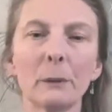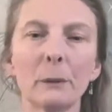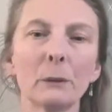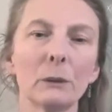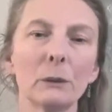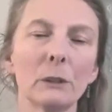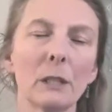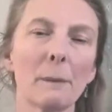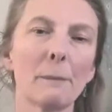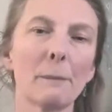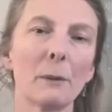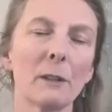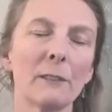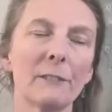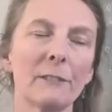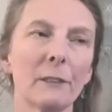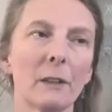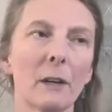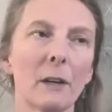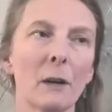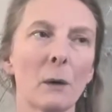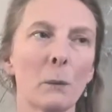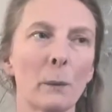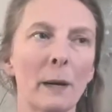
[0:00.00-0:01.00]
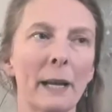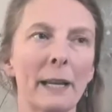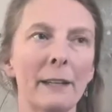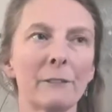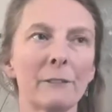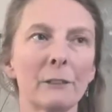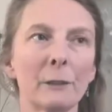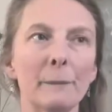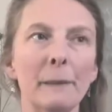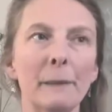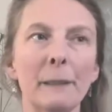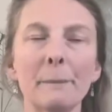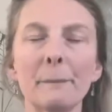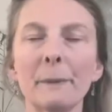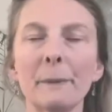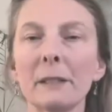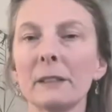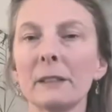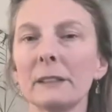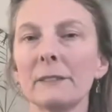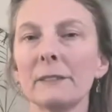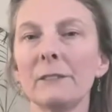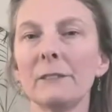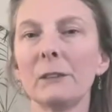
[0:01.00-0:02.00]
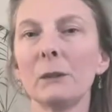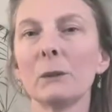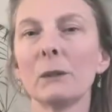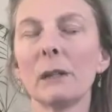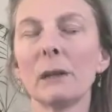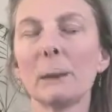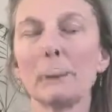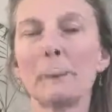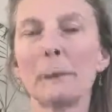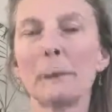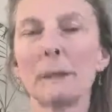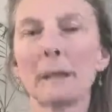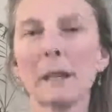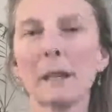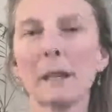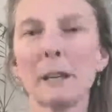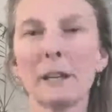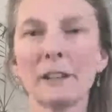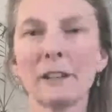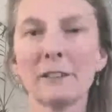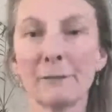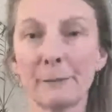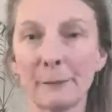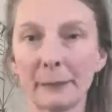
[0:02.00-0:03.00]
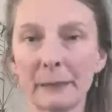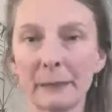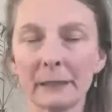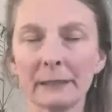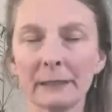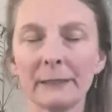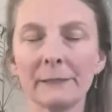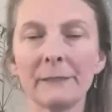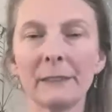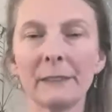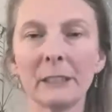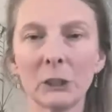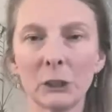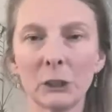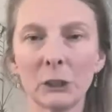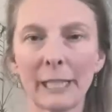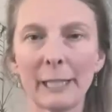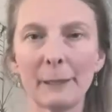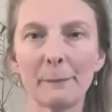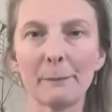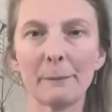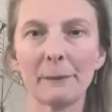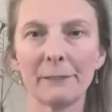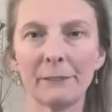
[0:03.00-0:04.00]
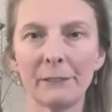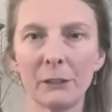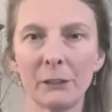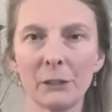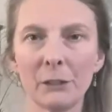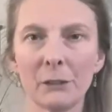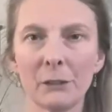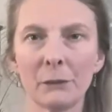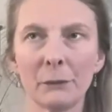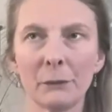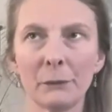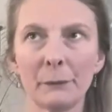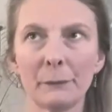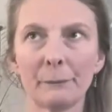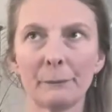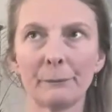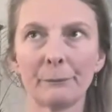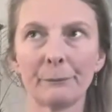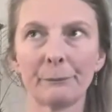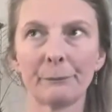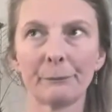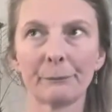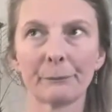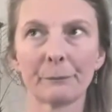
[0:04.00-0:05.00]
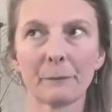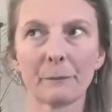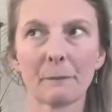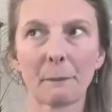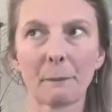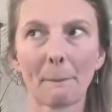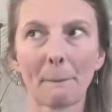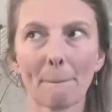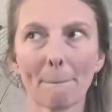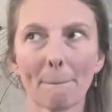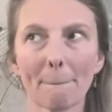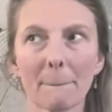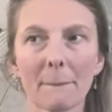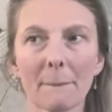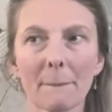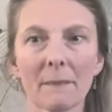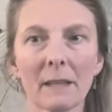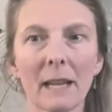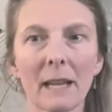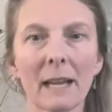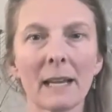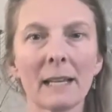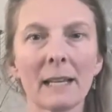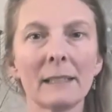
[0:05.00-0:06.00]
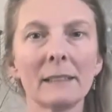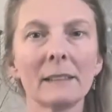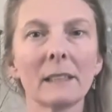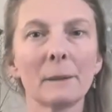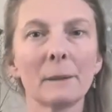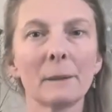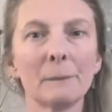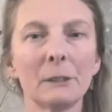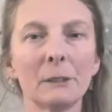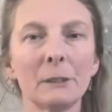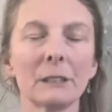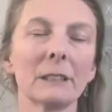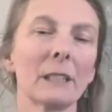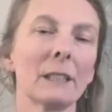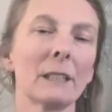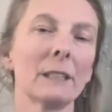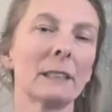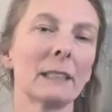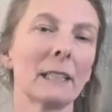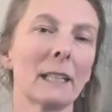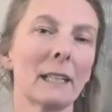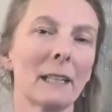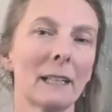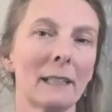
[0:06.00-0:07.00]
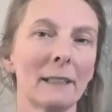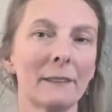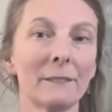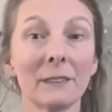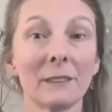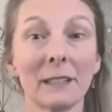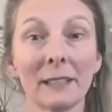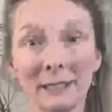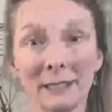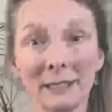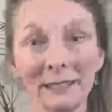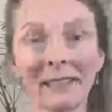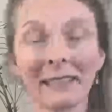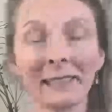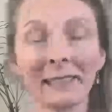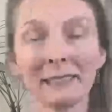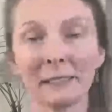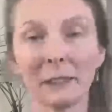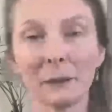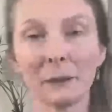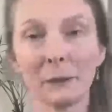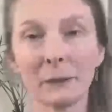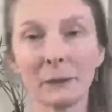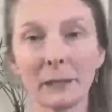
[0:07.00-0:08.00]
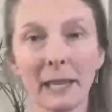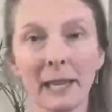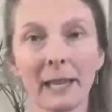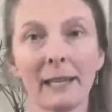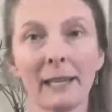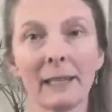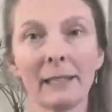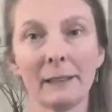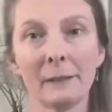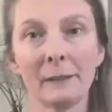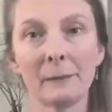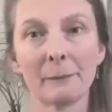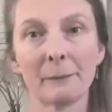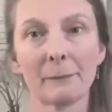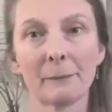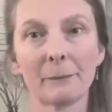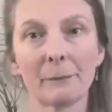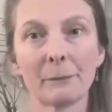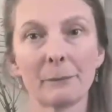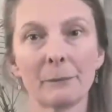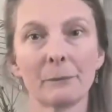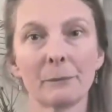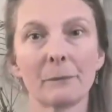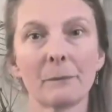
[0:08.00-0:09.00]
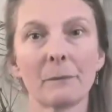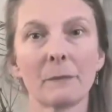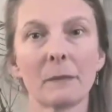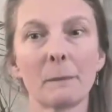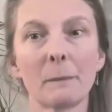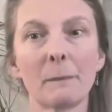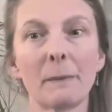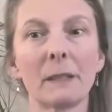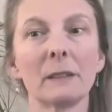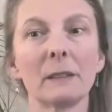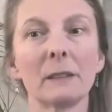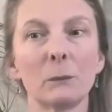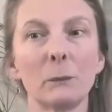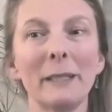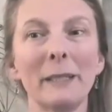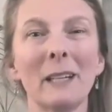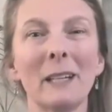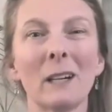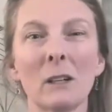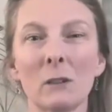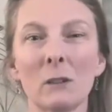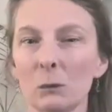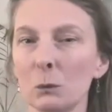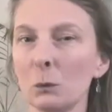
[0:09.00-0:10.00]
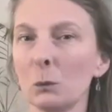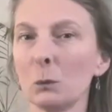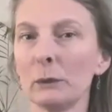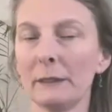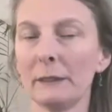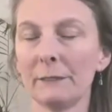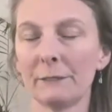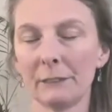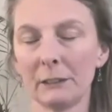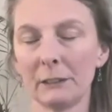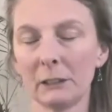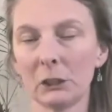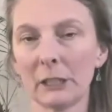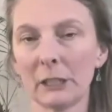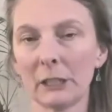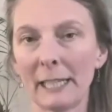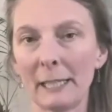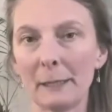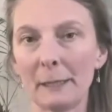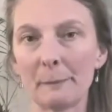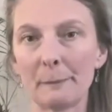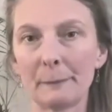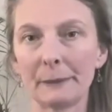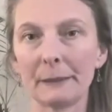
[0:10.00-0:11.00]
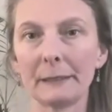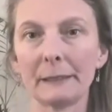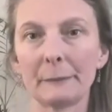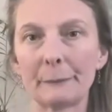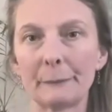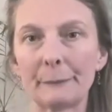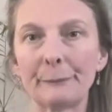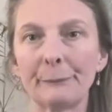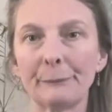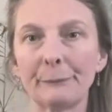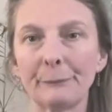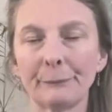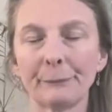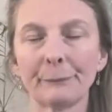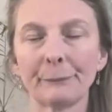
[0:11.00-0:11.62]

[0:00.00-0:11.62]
pulled up off away from it because of your lumbar curve, because of the shape of you. And I'm just going to clarify that that's okay, because we are all different shapes.